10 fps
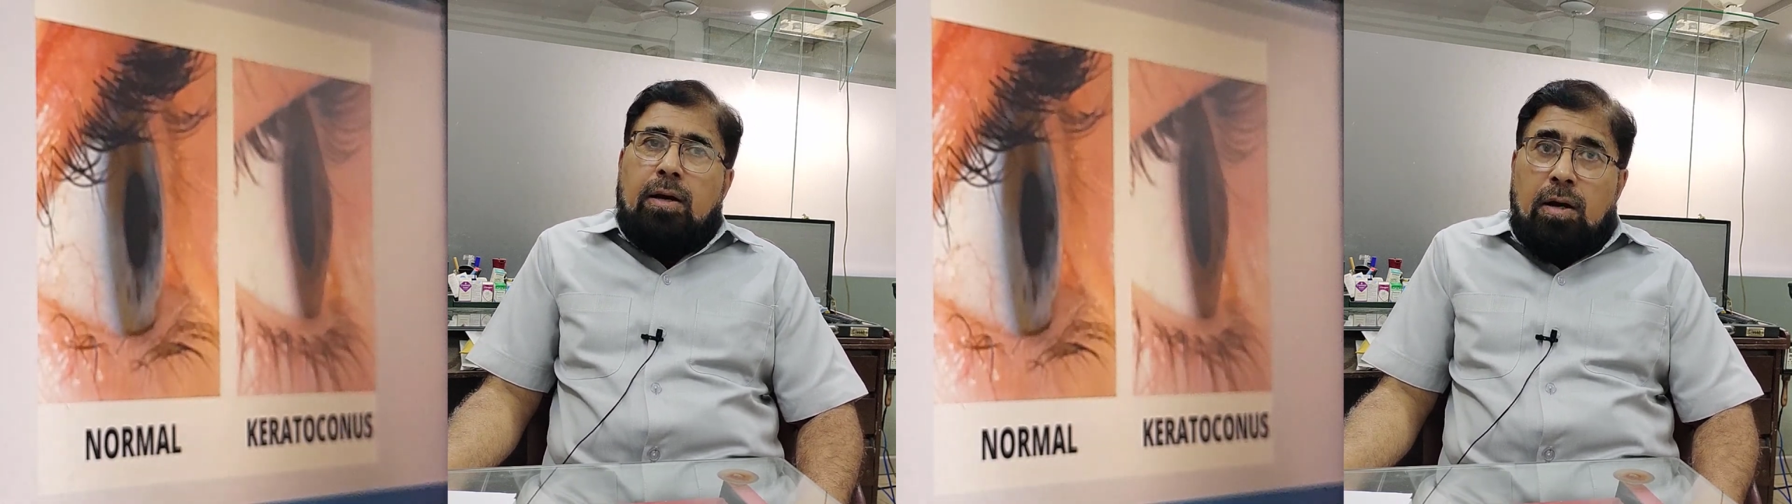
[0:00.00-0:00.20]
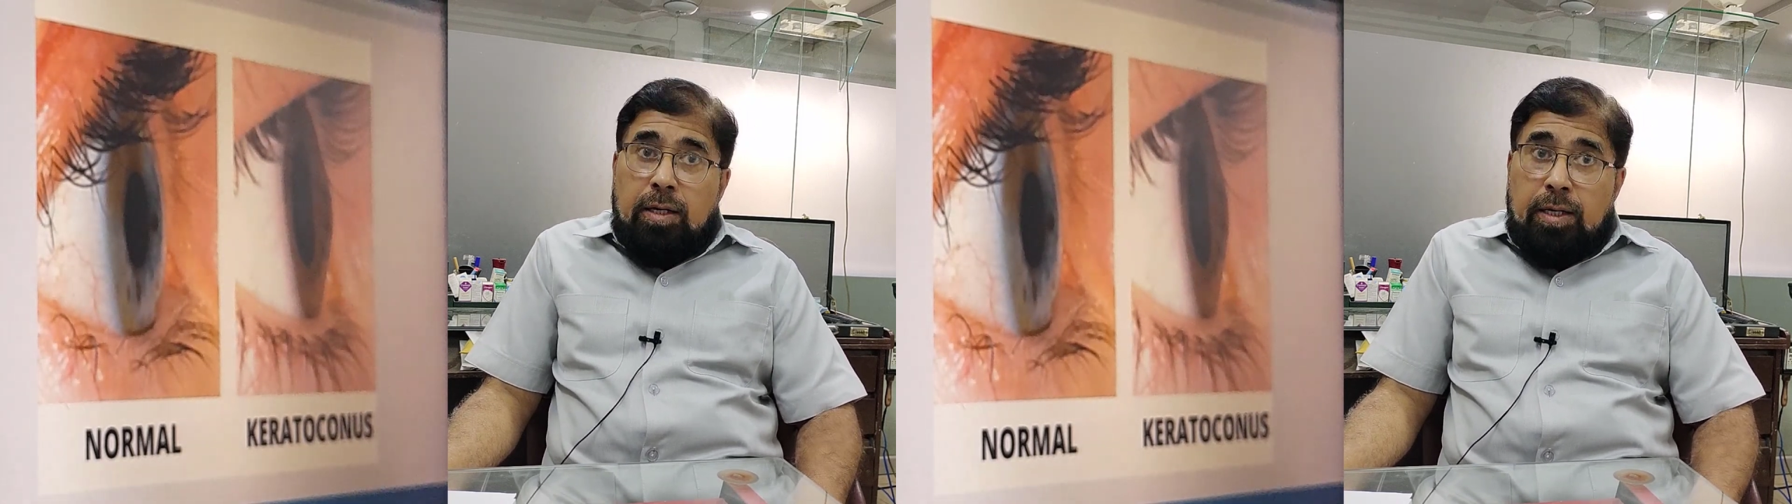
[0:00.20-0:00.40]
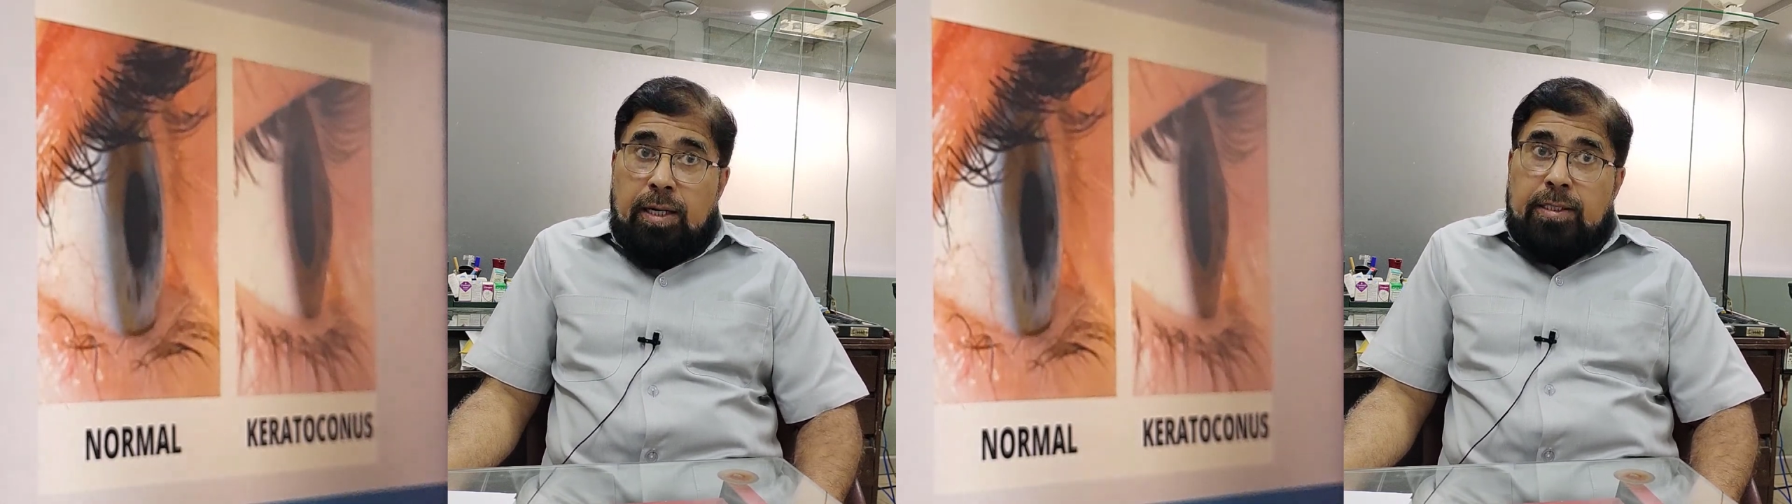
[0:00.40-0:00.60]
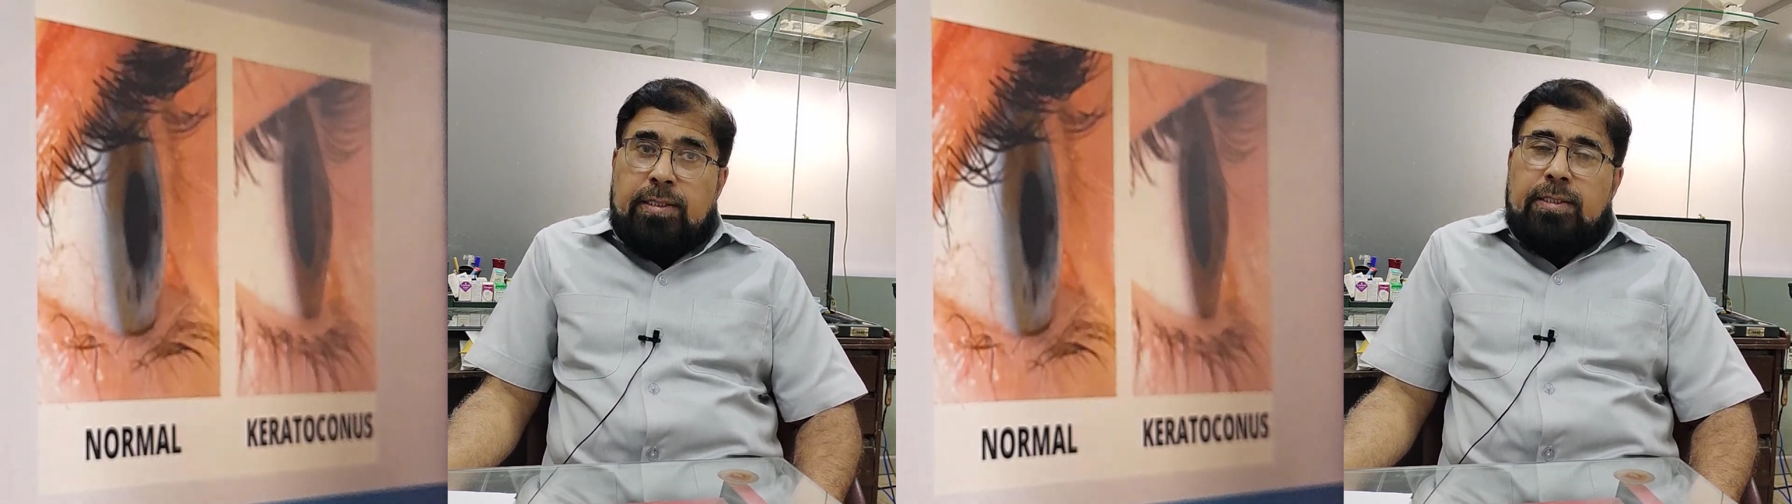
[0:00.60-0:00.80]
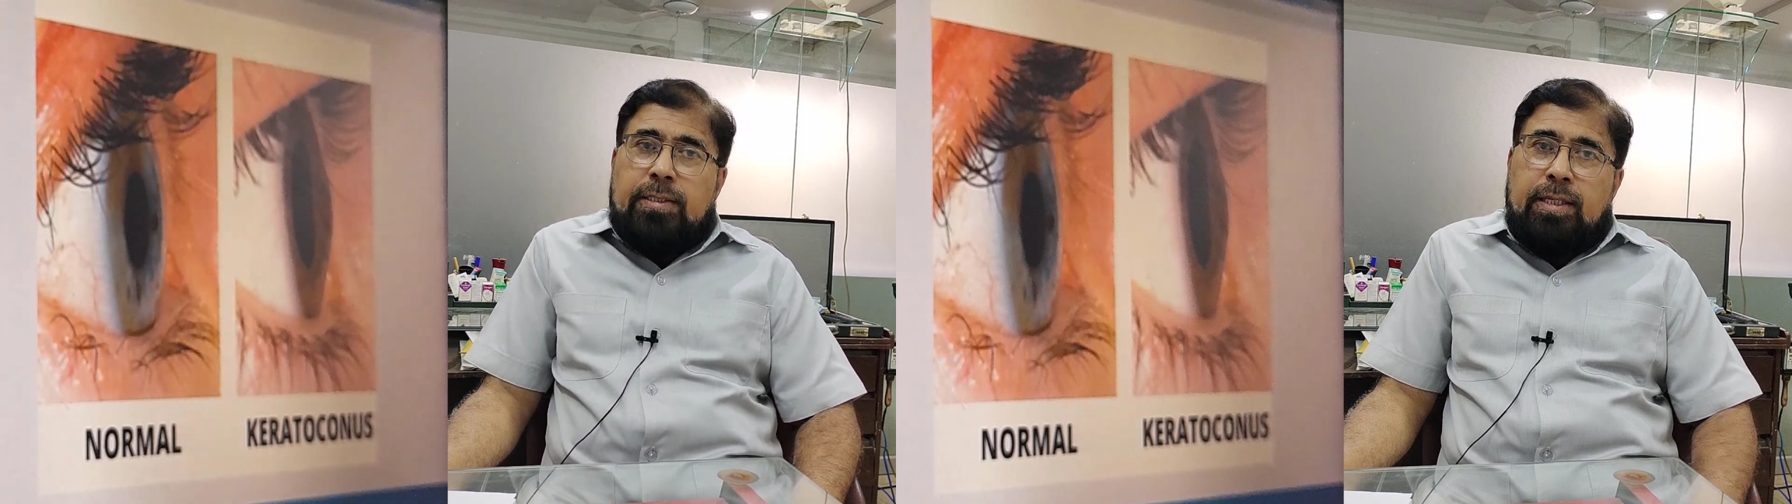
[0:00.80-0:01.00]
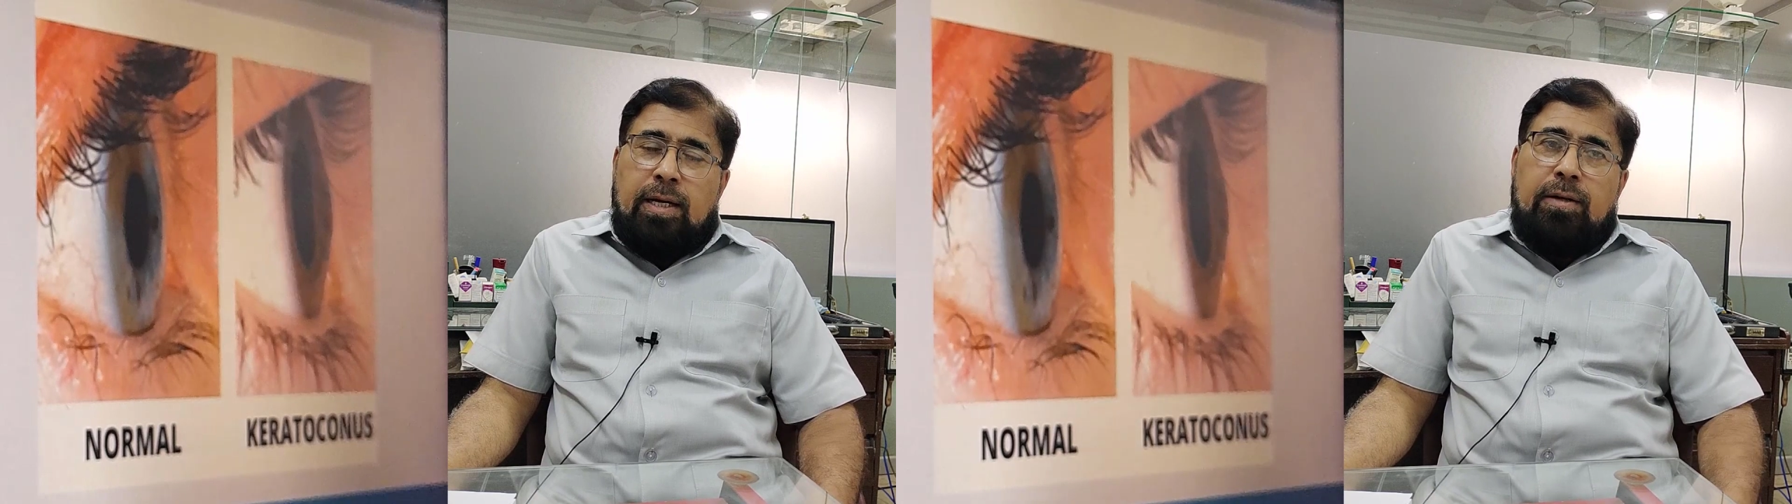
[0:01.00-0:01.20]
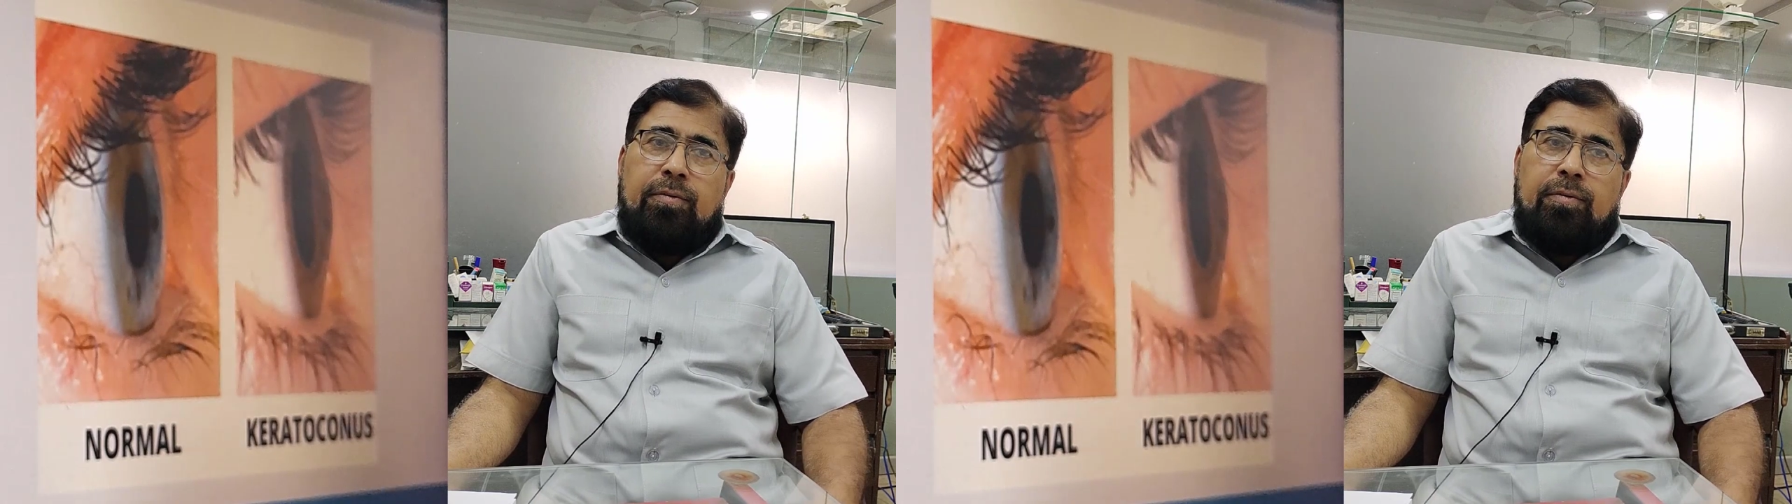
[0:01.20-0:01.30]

or glasses along